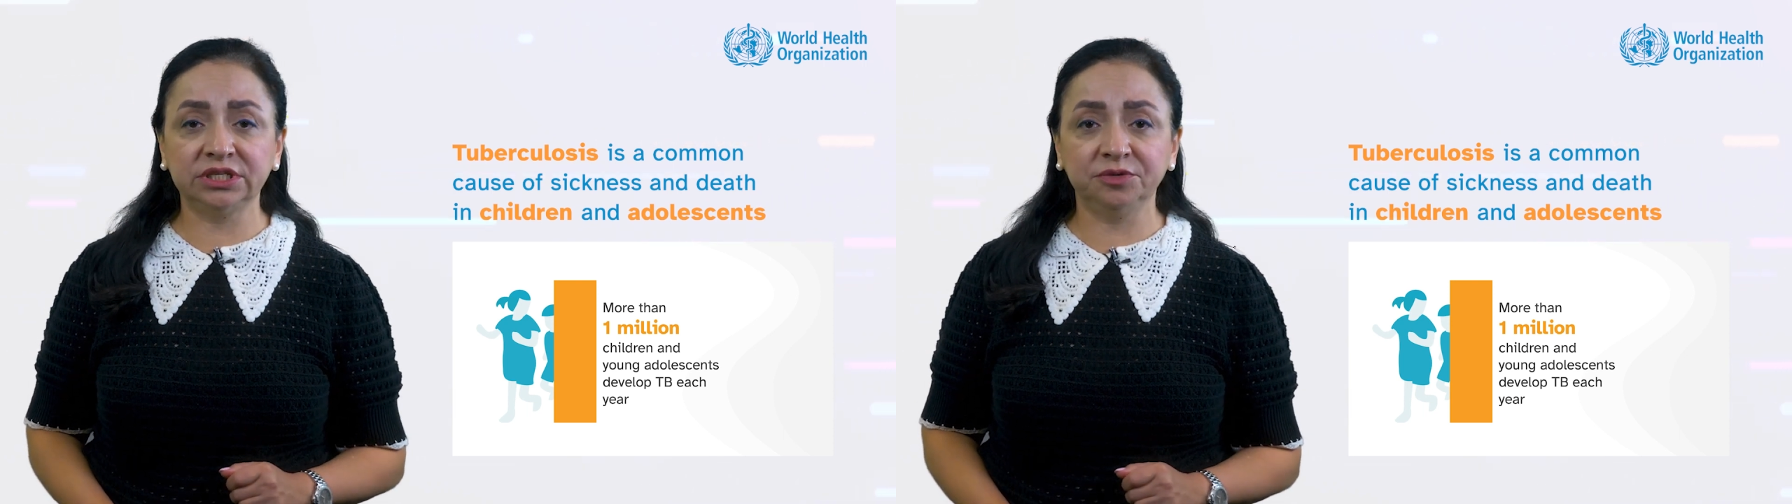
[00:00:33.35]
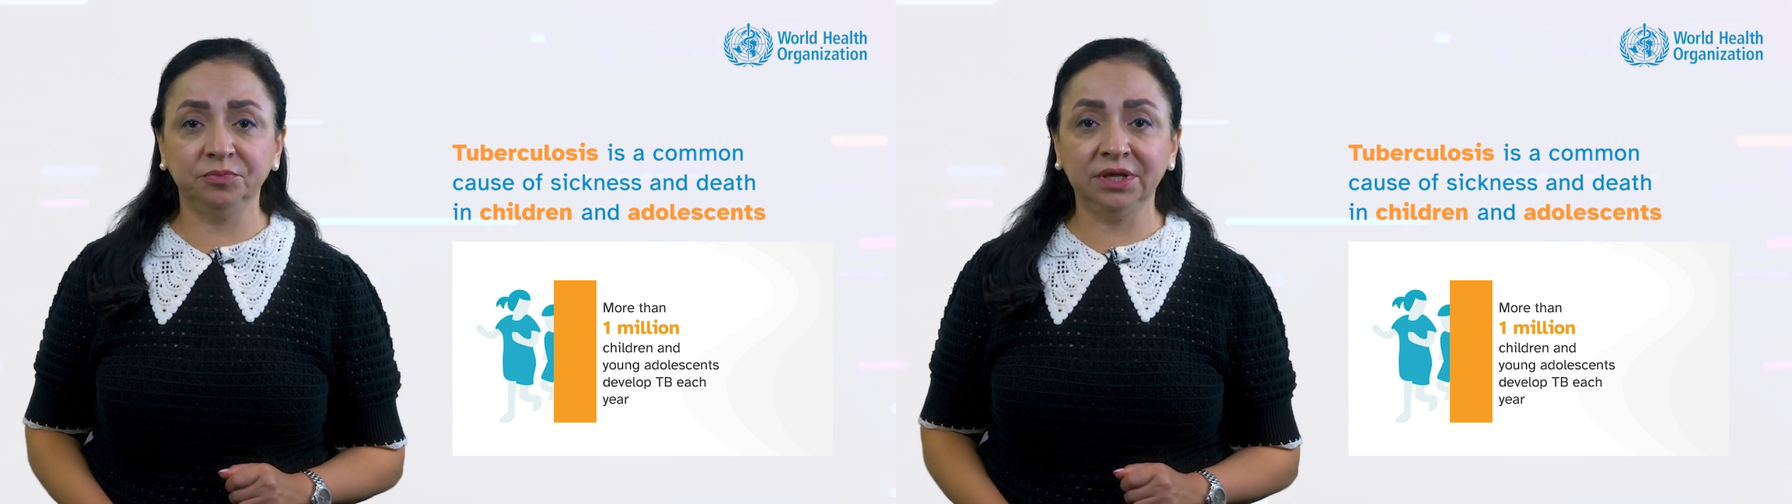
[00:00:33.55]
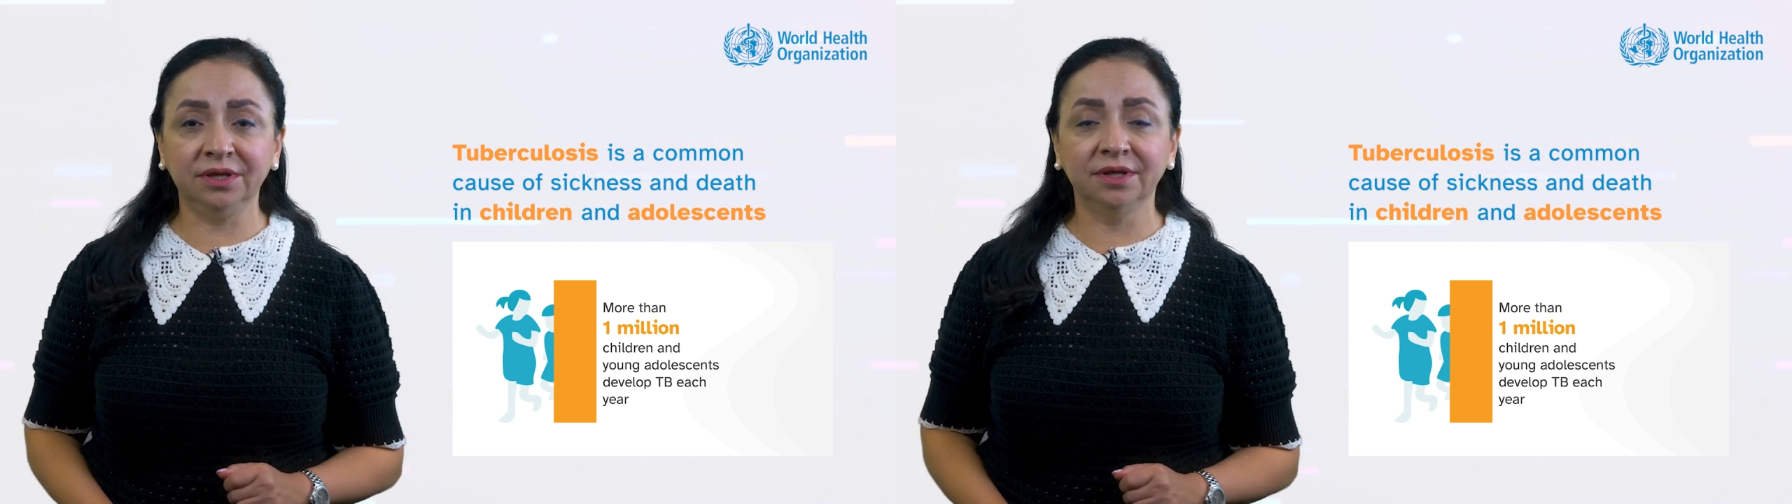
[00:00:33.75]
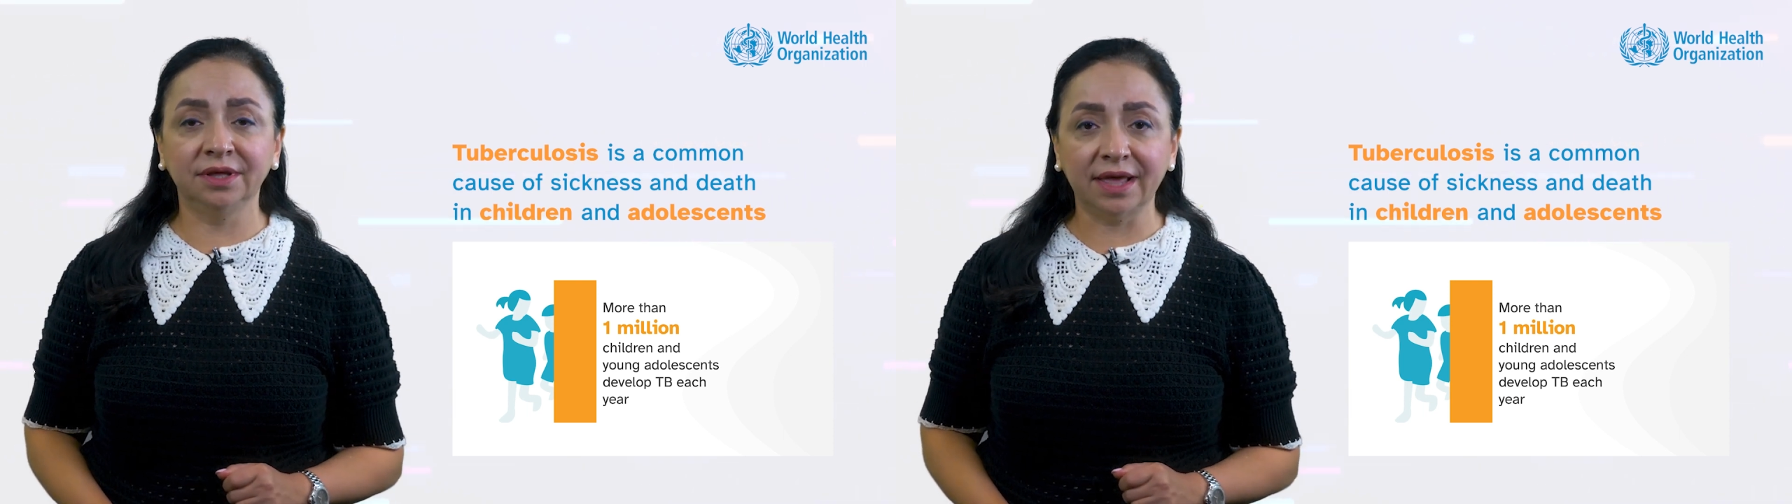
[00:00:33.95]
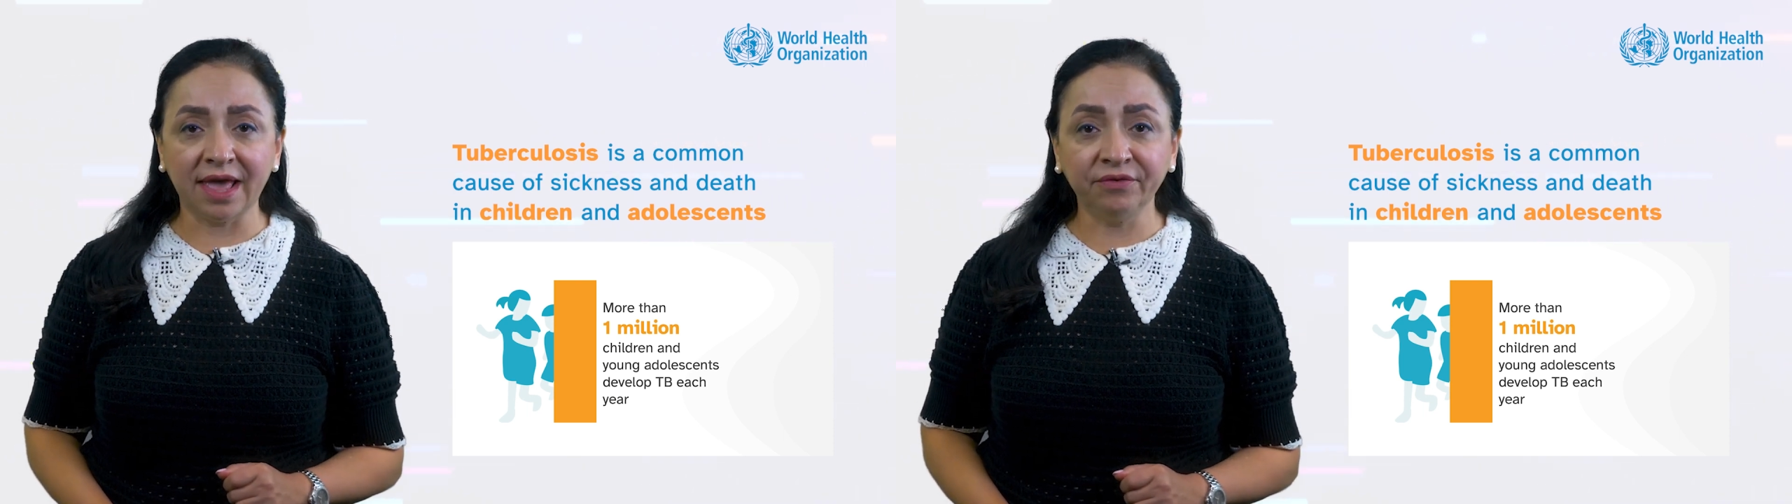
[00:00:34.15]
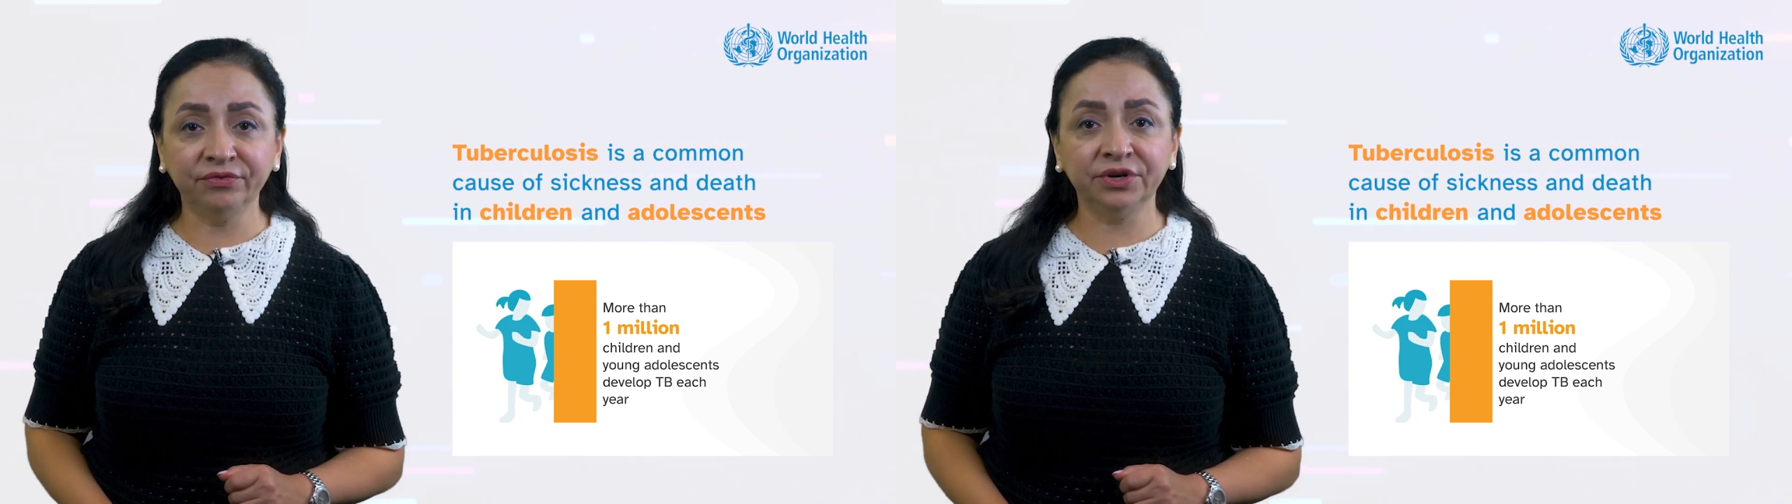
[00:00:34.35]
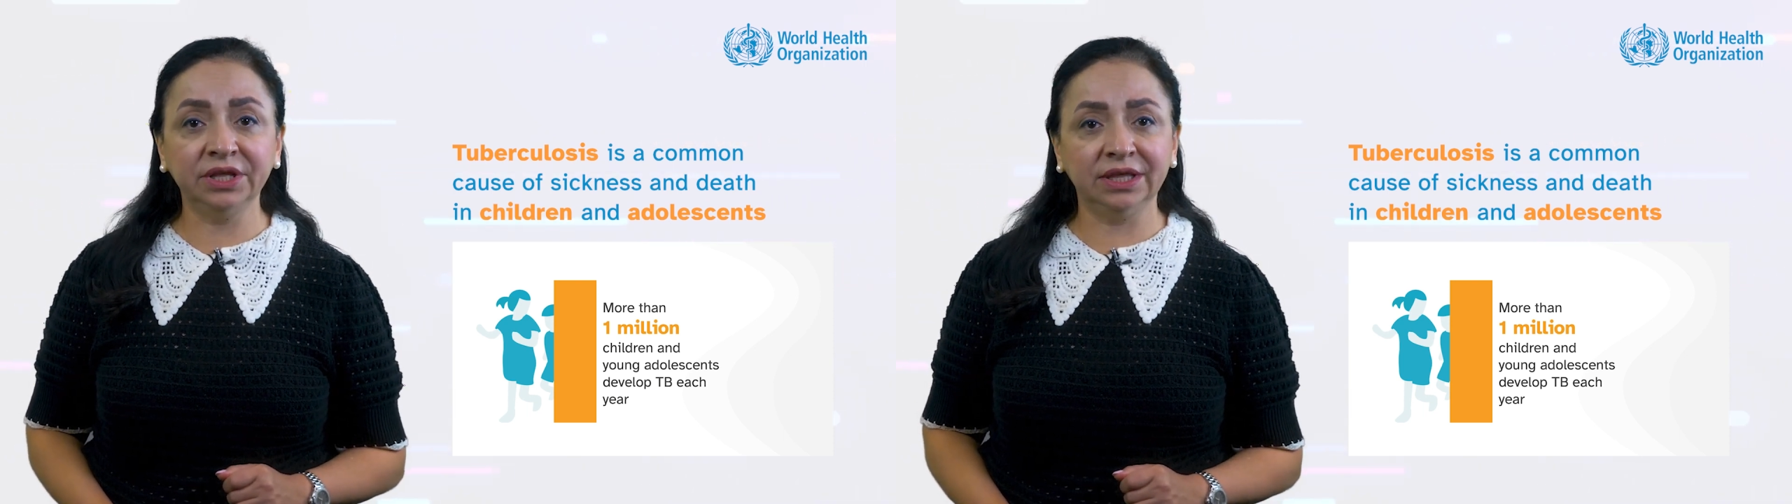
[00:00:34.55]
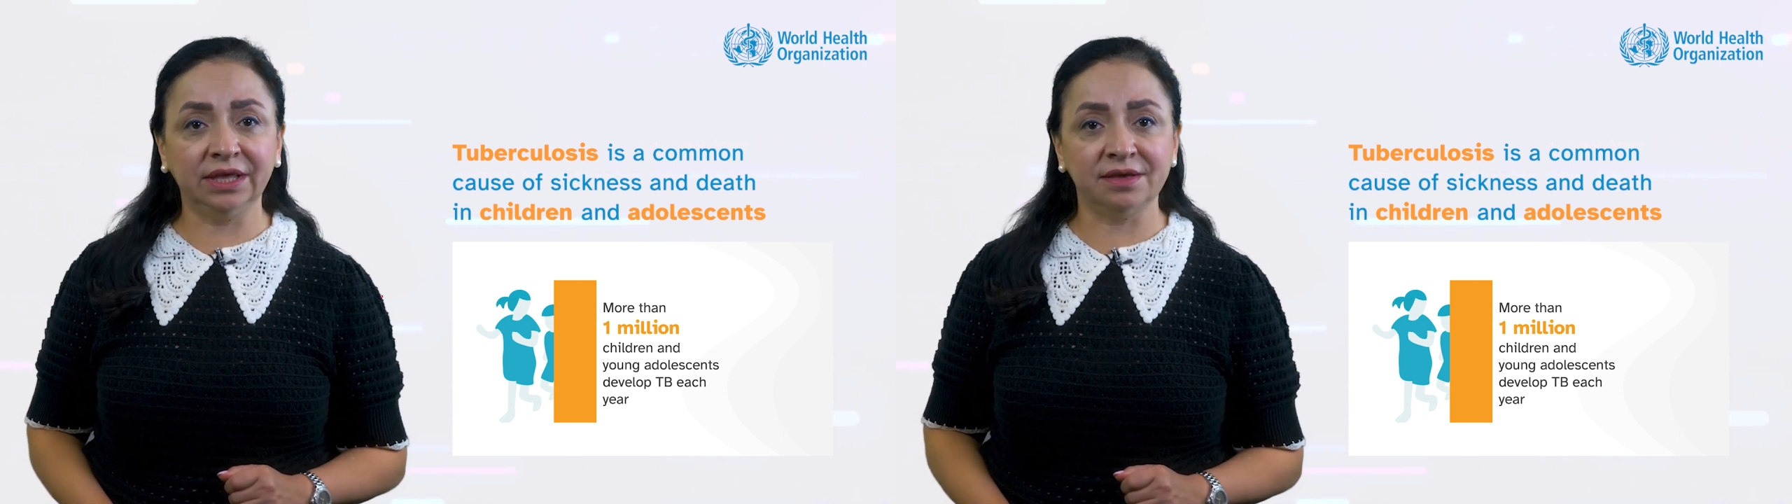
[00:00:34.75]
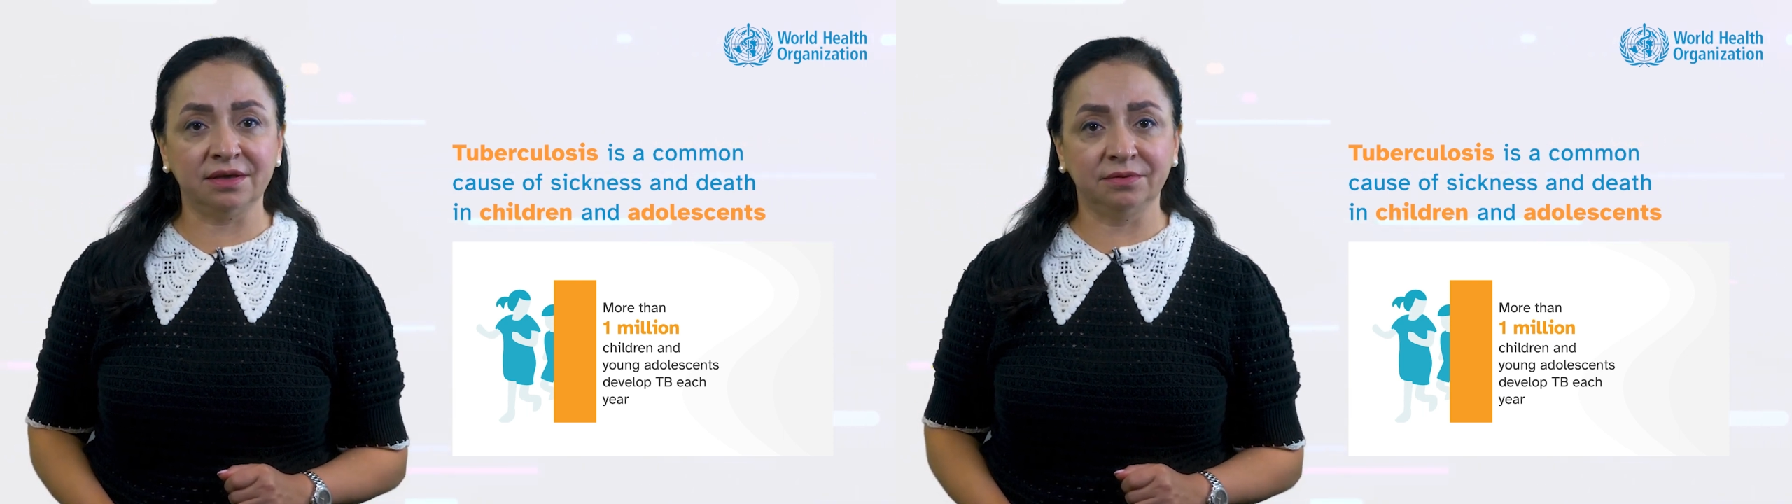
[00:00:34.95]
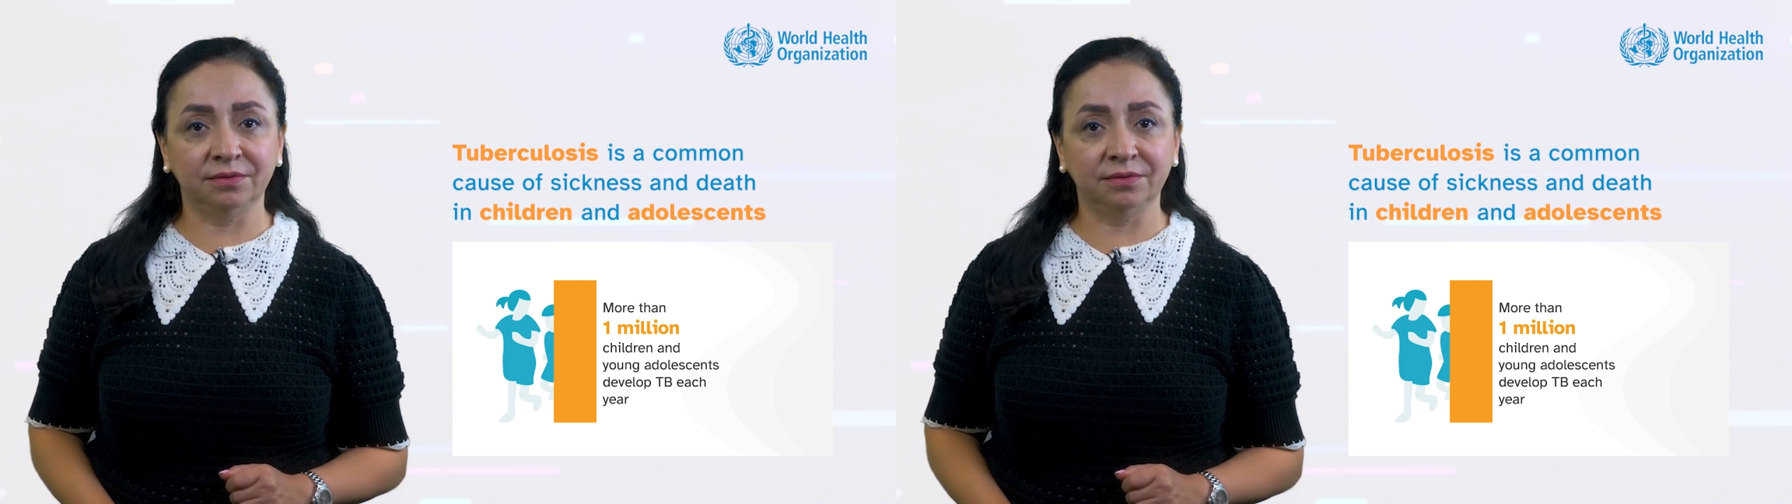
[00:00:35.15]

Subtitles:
TB every year?